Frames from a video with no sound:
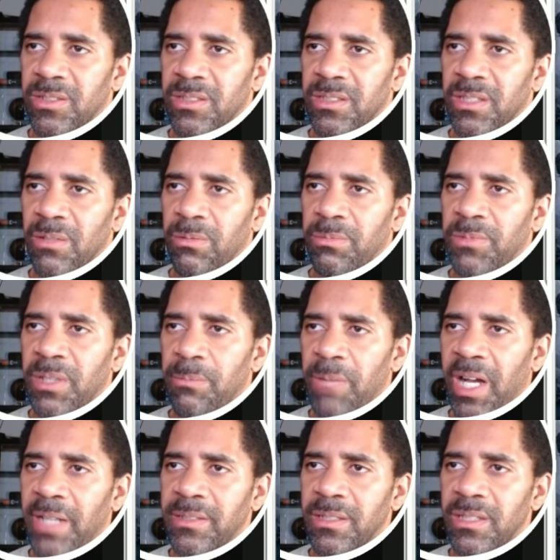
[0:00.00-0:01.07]
the
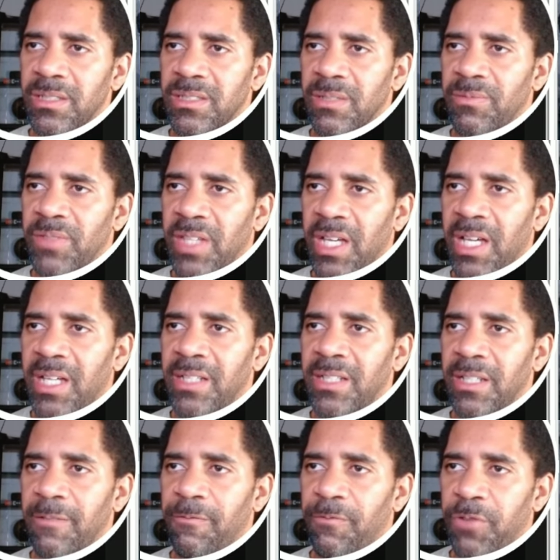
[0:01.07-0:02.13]
modulus of 9
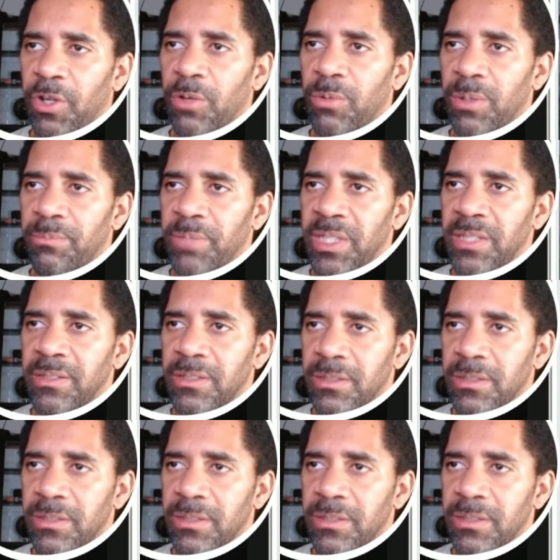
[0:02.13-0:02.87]
and 4 would be